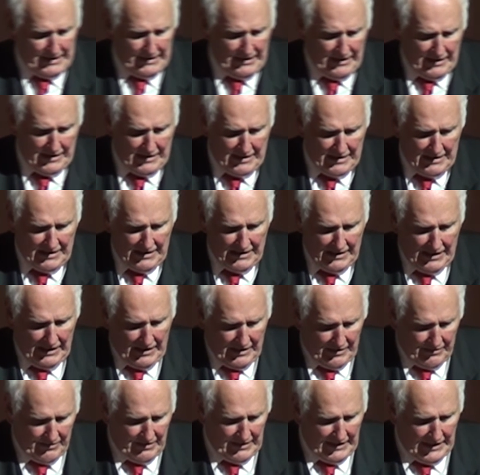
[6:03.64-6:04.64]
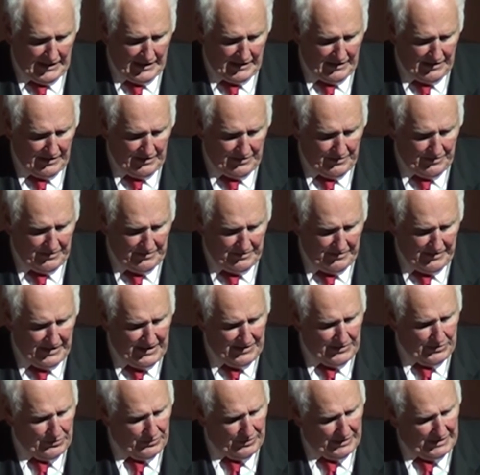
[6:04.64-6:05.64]
largely connected to the
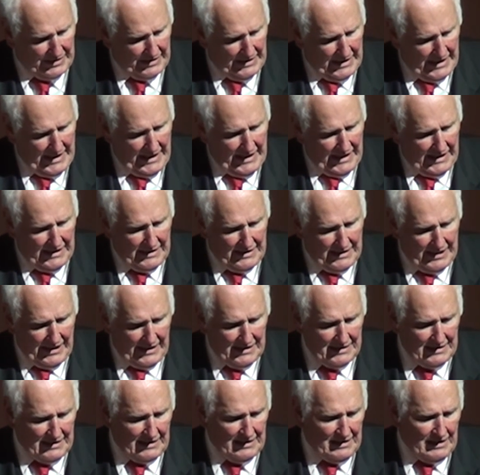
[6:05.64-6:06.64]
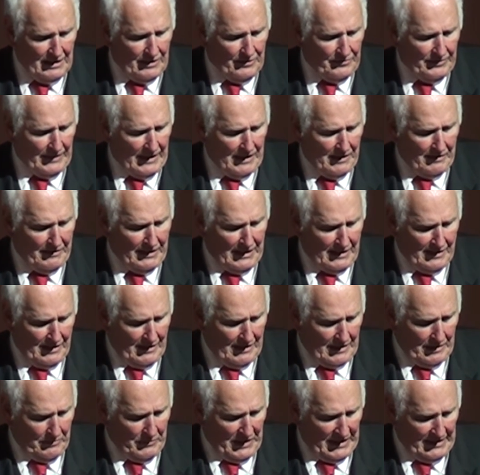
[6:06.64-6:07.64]
resource intensity of our
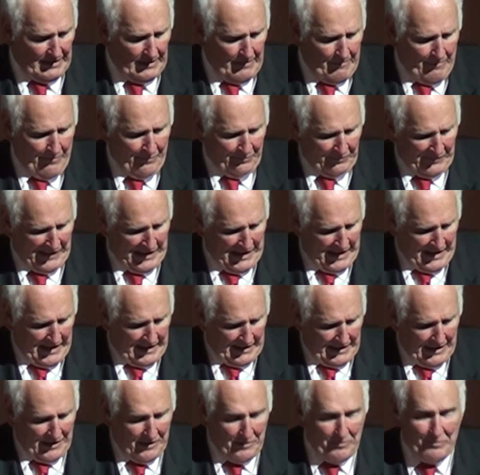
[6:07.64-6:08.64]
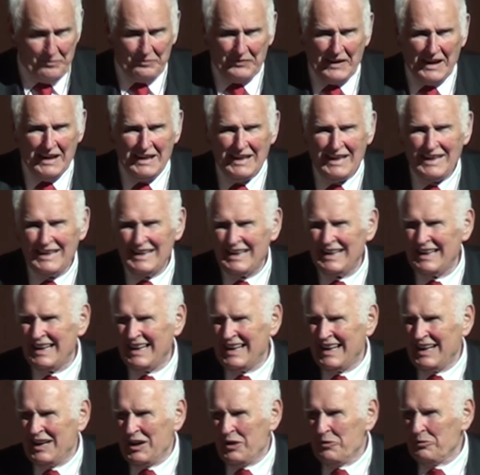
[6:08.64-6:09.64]
economies. Now,
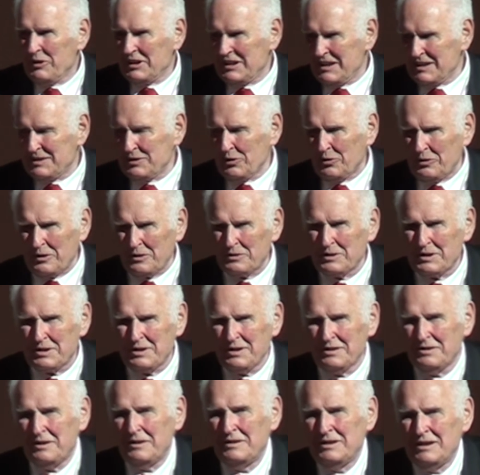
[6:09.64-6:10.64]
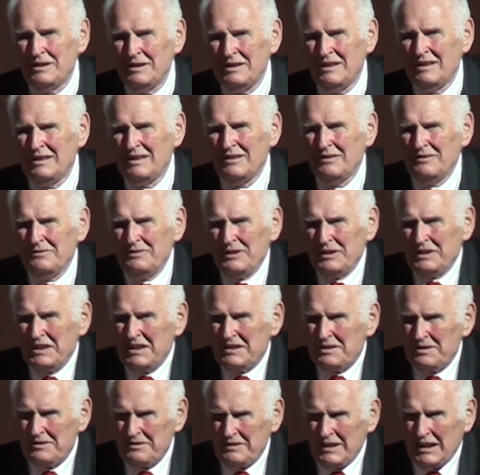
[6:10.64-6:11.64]
what is also very
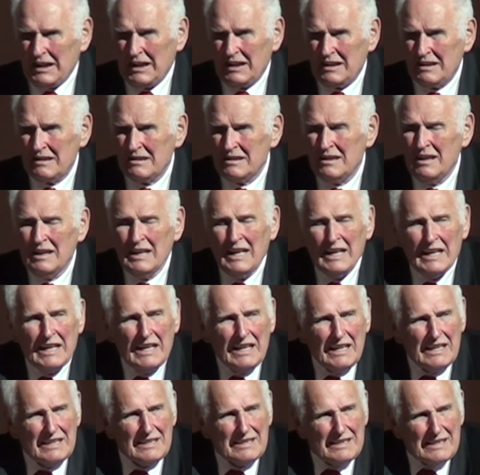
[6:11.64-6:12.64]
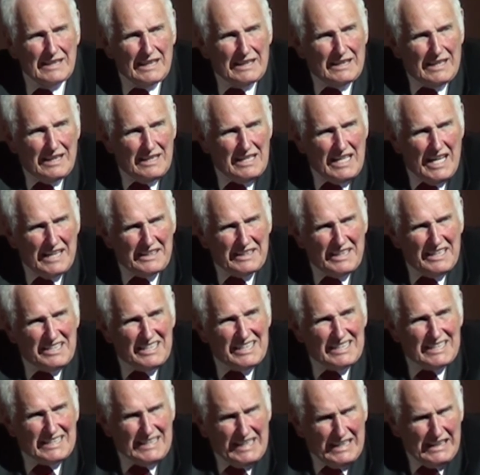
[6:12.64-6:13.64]
strange is that not
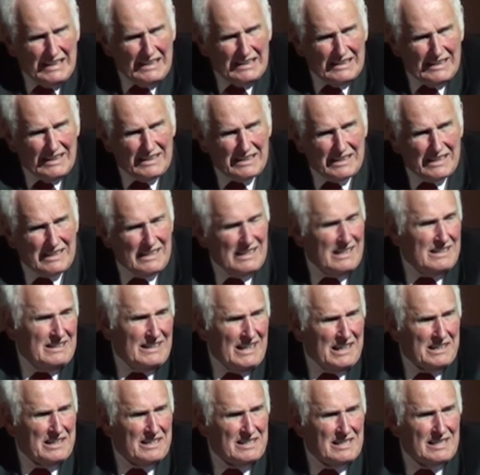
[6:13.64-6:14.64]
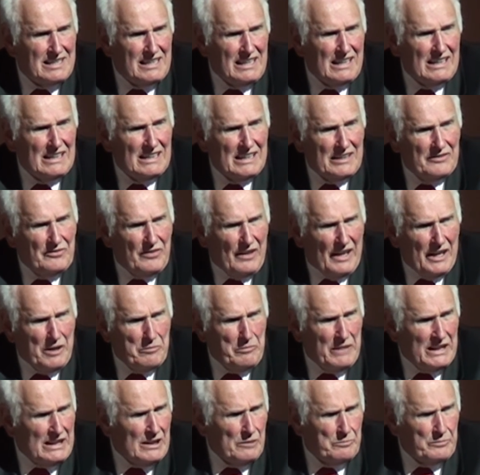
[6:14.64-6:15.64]
a single
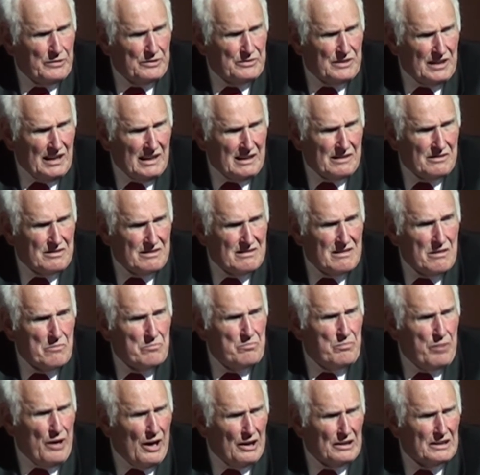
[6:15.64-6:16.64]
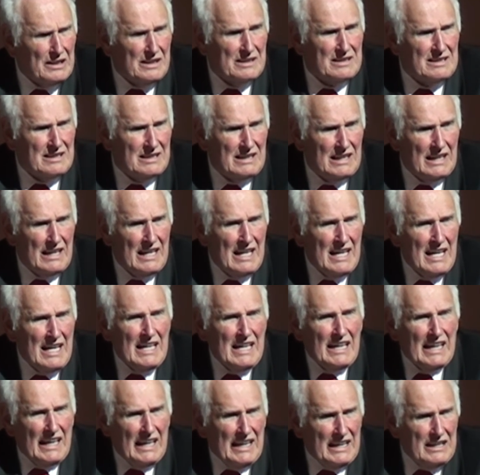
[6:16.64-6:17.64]
environmental protection policy
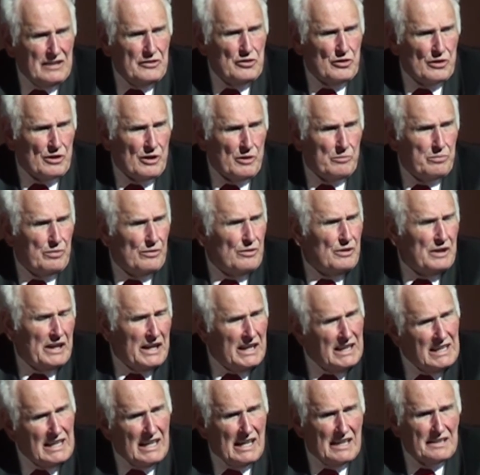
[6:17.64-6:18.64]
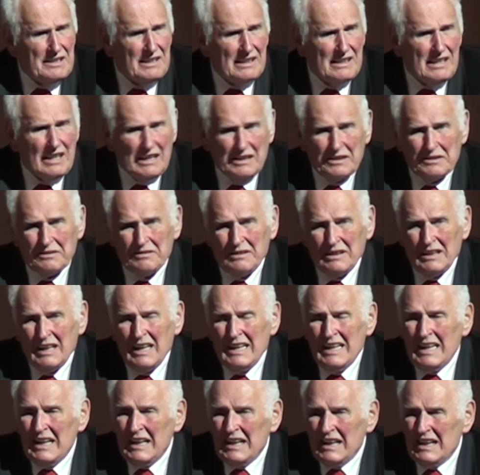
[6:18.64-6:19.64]
in Europe or any other country
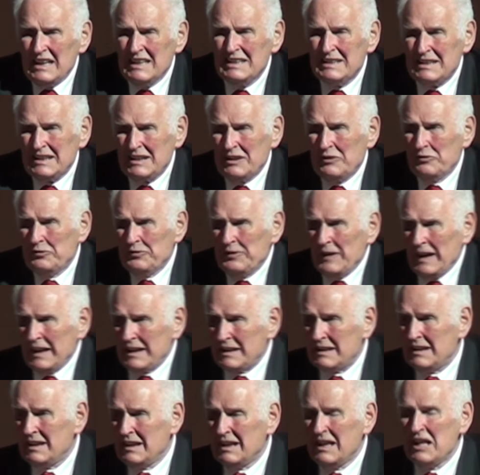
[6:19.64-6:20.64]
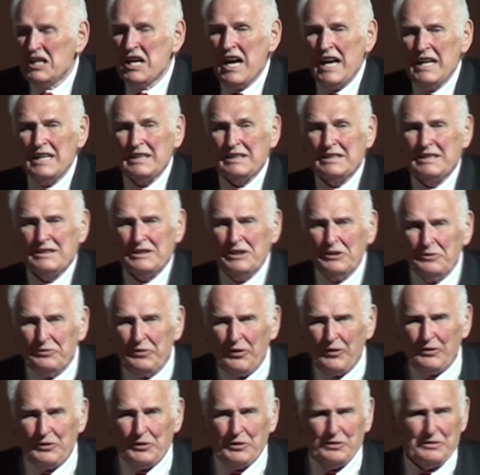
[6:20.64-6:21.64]
is, in fact, is
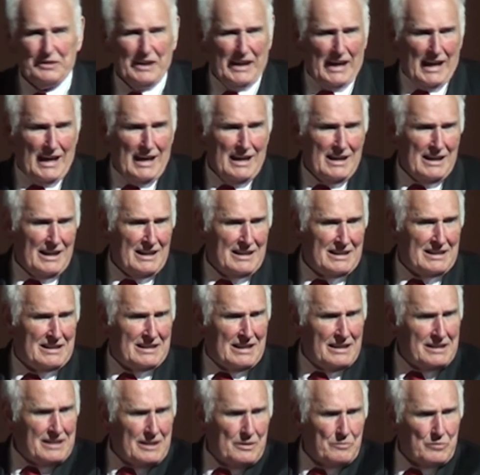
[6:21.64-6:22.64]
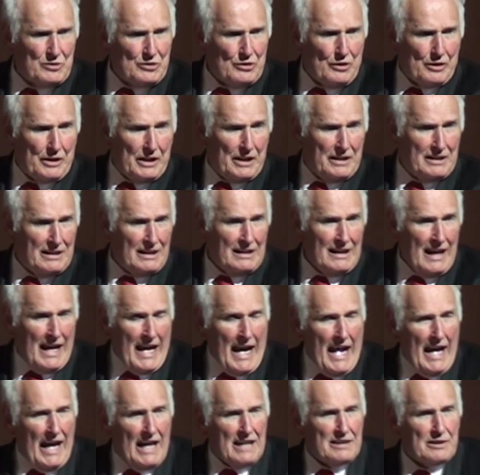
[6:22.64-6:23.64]
different today, is systems oriented,
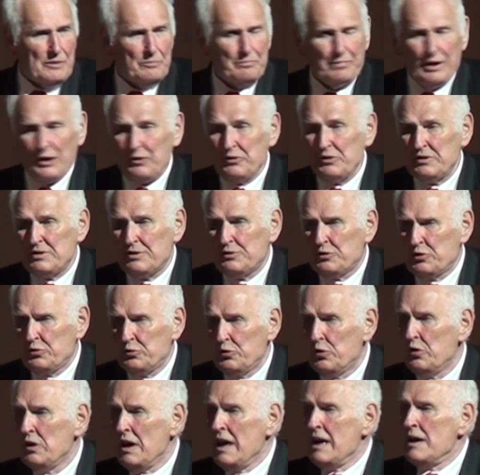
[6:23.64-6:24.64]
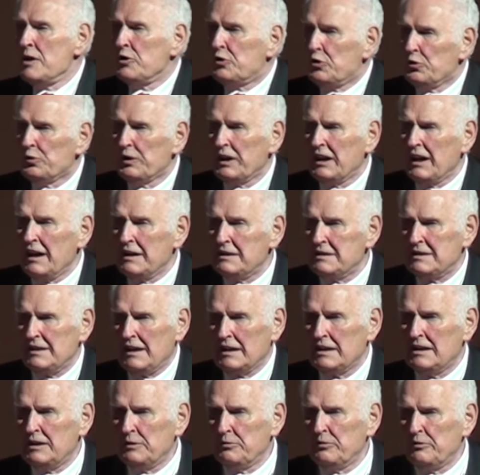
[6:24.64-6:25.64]
as opposed to doing
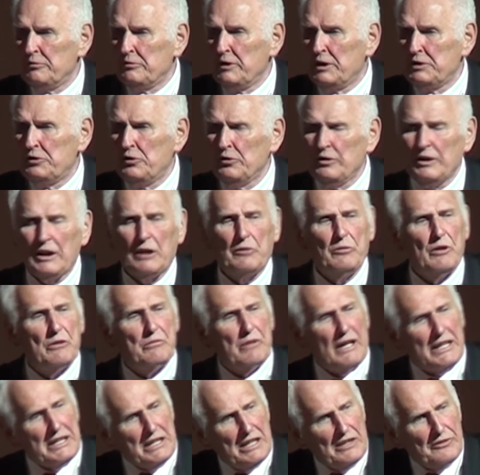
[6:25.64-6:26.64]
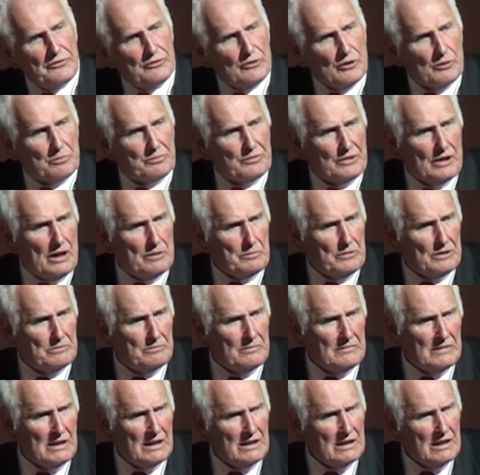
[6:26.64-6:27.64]
exactly what we're doing. We're waiting for a
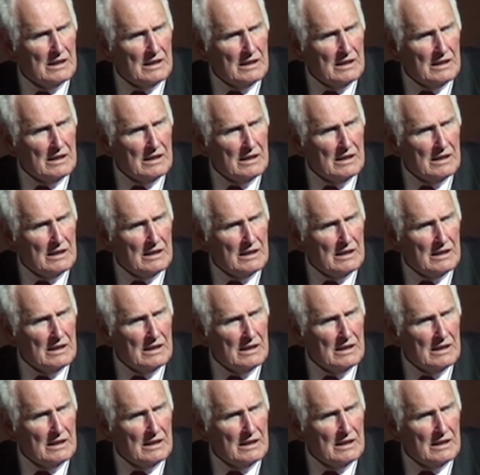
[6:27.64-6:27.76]
problem,